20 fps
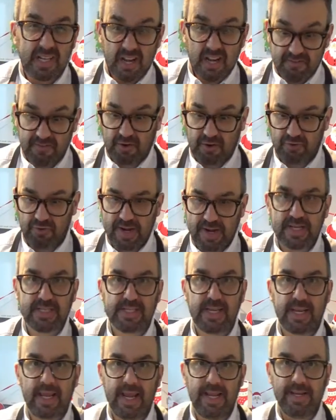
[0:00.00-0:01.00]
for
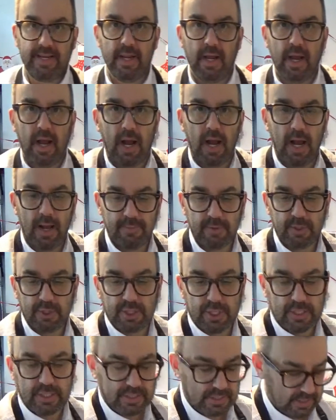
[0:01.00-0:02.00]
grating in
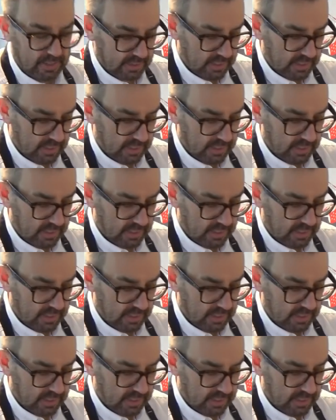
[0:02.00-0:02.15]
just